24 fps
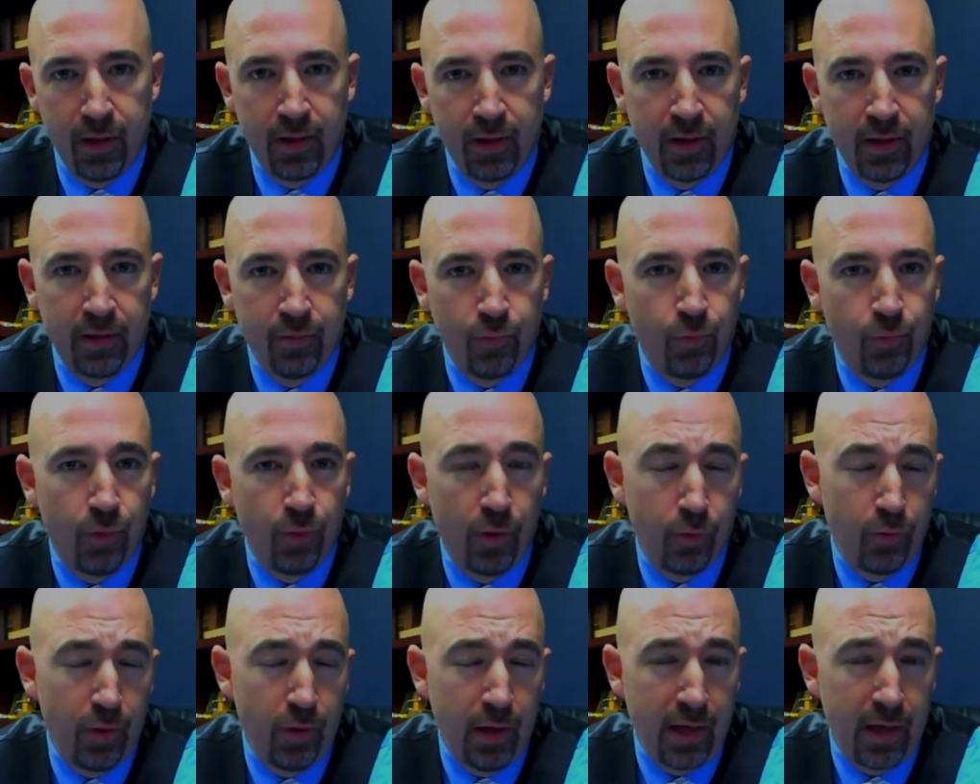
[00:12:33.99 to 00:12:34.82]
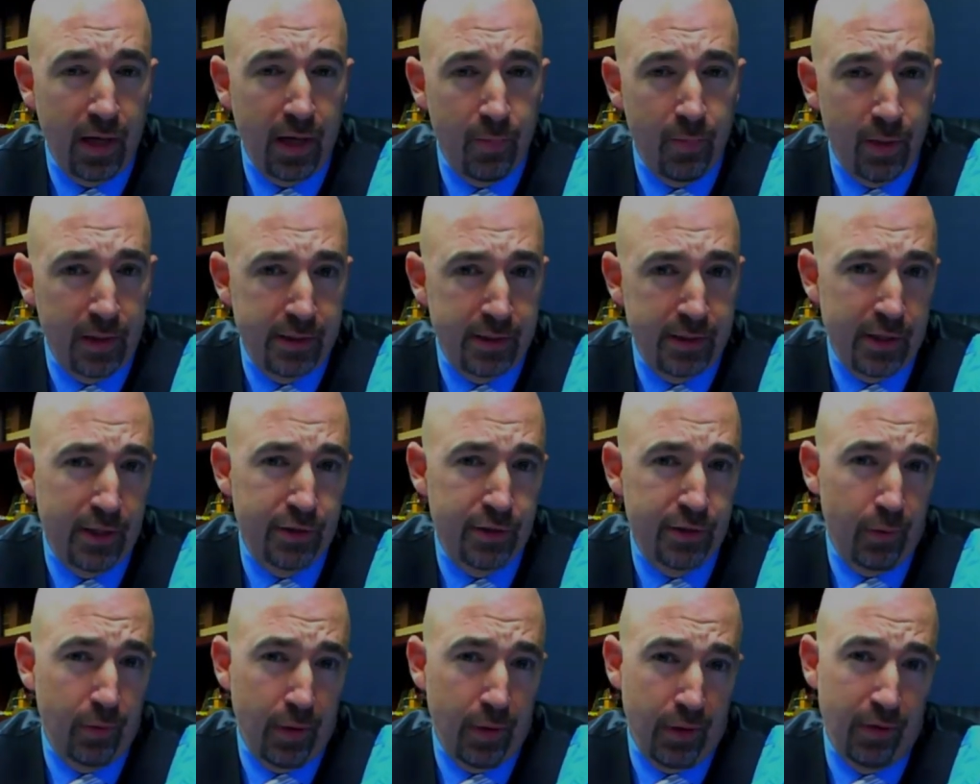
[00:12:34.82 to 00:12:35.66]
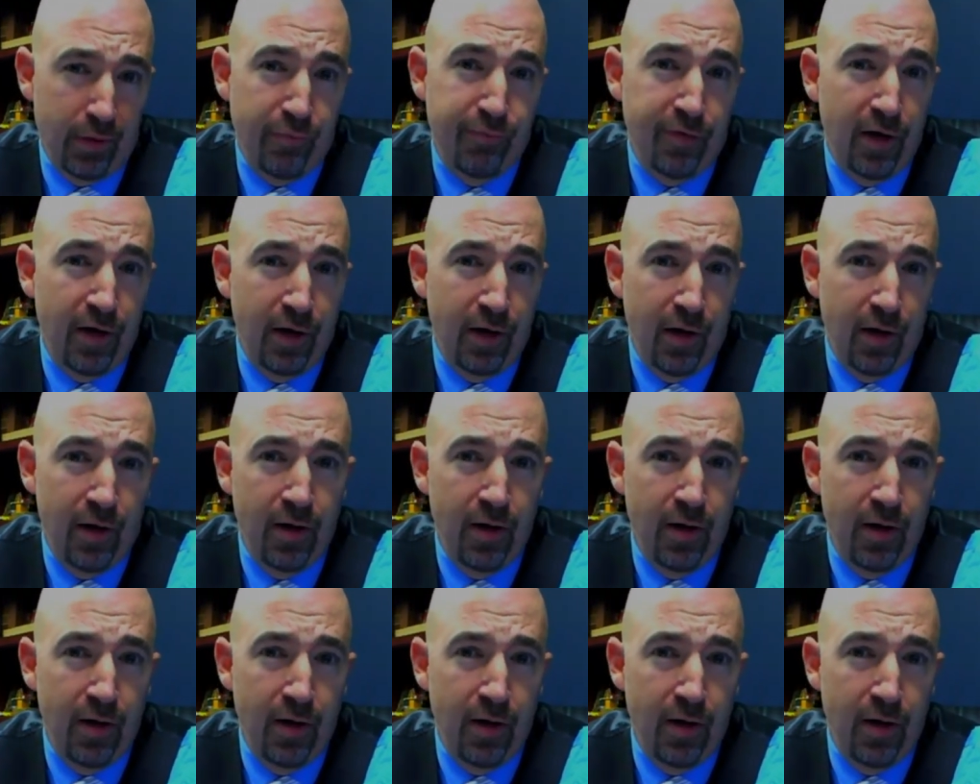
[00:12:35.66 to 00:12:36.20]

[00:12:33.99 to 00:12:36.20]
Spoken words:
And what really got my attention was the fire.